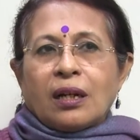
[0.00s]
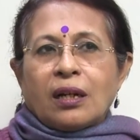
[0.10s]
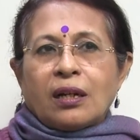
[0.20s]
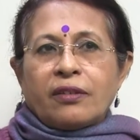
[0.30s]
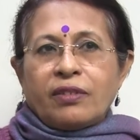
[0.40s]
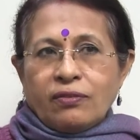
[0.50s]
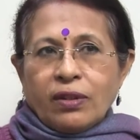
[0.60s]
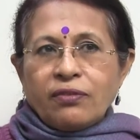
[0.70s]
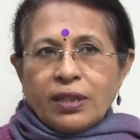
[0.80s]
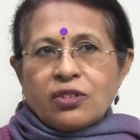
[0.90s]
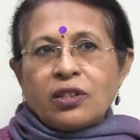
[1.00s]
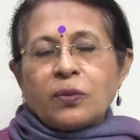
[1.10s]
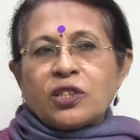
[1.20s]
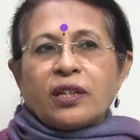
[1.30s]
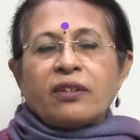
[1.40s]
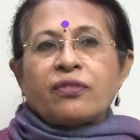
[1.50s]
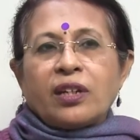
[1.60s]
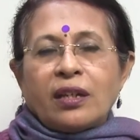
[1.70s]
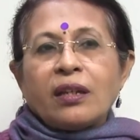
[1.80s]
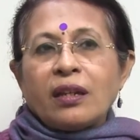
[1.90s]
Uh, a victory which
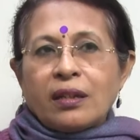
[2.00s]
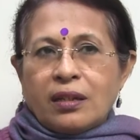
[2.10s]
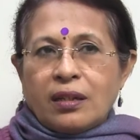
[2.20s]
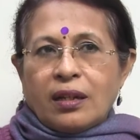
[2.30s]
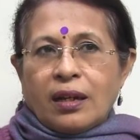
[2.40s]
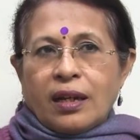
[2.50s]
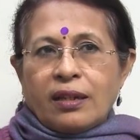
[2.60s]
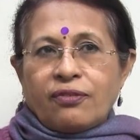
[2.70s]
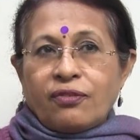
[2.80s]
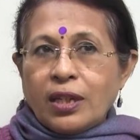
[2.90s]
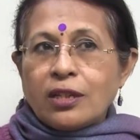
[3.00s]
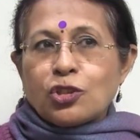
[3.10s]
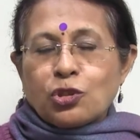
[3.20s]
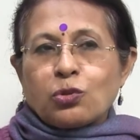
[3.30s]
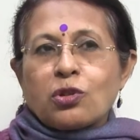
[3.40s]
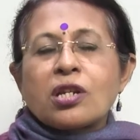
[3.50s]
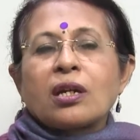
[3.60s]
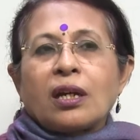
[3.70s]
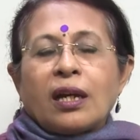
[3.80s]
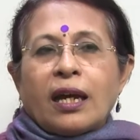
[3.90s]
every Indian, I feel, should
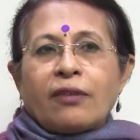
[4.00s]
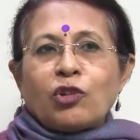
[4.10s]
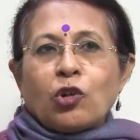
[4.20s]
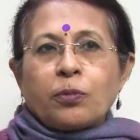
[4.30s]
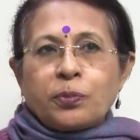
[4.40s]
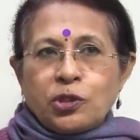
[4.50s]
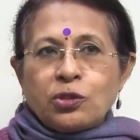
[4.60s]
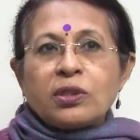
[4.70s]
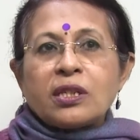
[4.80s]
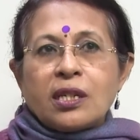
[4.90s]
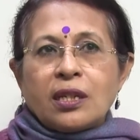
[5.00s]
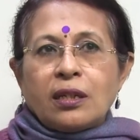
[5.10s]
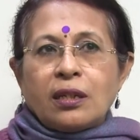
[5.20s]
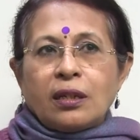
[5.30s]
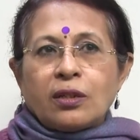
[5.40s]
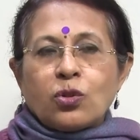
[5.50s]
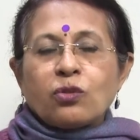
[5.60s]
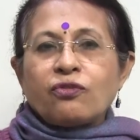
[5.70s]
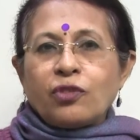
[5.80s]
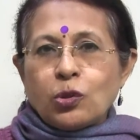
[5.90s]
have an opportunity
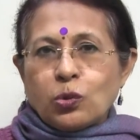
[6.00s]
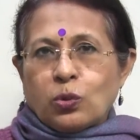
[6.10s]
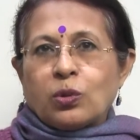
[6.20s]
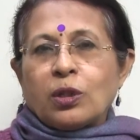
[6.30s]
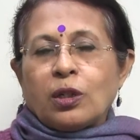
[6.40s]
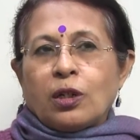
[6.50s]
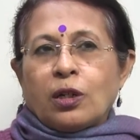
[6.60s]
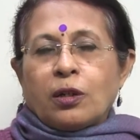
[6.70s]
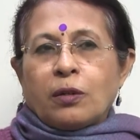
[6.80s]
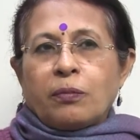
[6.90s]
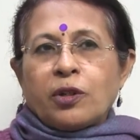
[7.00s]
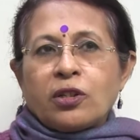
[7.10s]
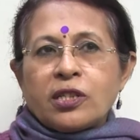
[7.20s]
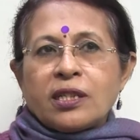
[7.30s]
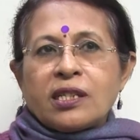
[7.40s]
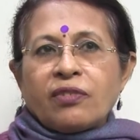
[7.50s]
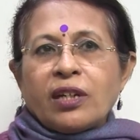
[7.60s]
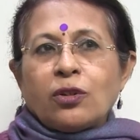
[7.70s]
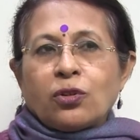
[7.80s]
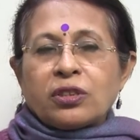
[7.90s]
to view because it's a
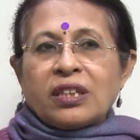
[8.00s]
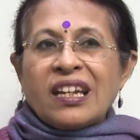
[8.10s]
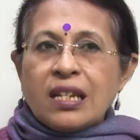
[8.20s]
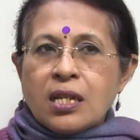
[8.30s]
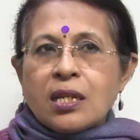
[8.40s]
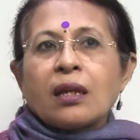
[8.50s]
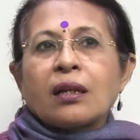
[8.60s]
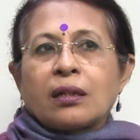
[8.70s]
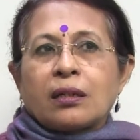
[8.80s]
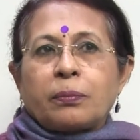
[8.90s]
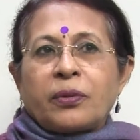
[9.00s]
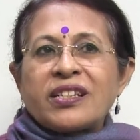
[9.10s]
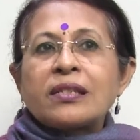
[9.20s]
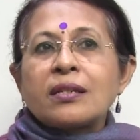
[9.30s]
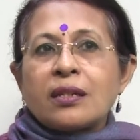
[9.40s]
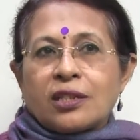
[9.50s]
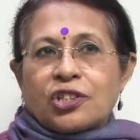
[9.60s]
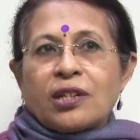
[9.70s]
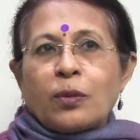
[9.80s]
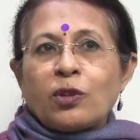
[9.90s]
very authentic
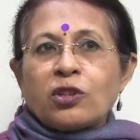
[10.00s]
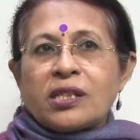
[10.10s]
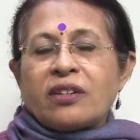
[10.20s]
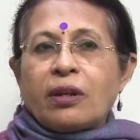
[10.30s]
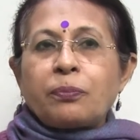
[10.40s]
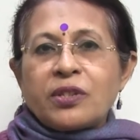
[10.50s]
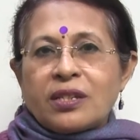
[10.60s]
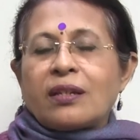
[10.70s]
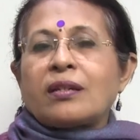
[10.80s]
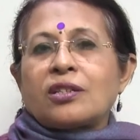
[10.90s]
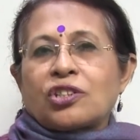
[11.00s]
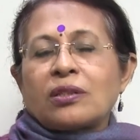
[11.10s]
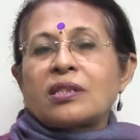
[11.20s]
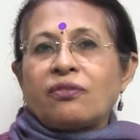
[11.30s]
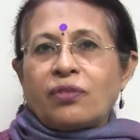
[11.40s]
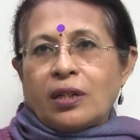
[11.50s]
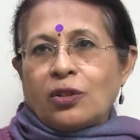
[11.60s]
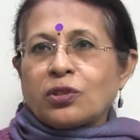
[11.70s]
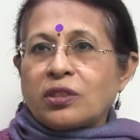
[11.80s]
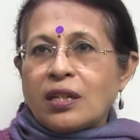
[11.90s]
presentation. I will not say representation, it's a
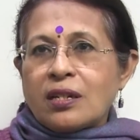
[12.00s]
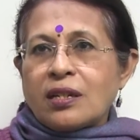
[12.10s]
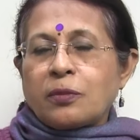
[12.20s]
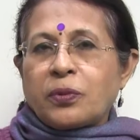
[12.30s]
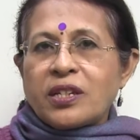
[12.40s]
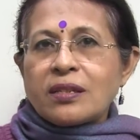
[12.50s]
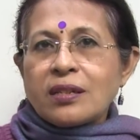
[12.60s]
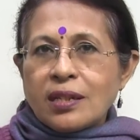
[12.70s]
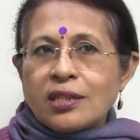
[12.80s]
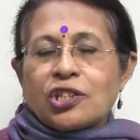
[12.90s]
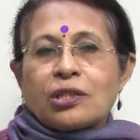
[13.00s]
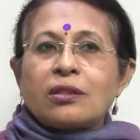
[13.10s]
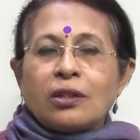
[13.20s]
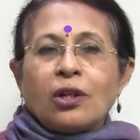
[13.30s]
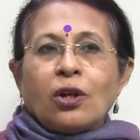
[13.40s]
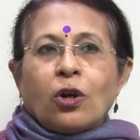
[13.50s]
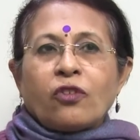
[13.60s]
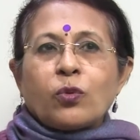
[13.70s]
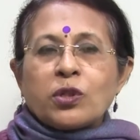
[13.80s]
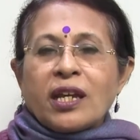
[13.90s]
very authentic presentation
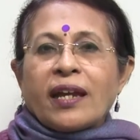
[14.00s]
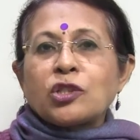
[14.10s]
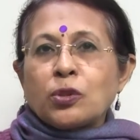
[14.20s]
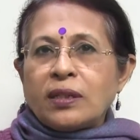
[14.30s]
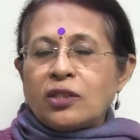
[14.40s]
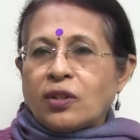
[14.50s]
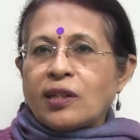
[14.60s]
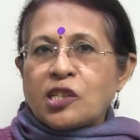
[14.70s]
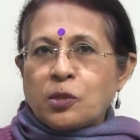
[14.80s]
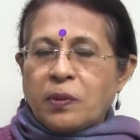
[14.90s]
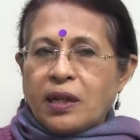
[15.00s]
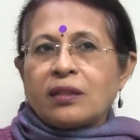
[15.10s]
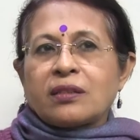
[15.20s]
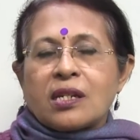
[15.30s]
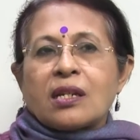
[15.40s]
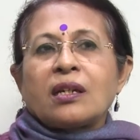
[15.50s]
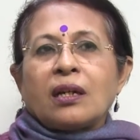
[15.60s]
of what actually transpired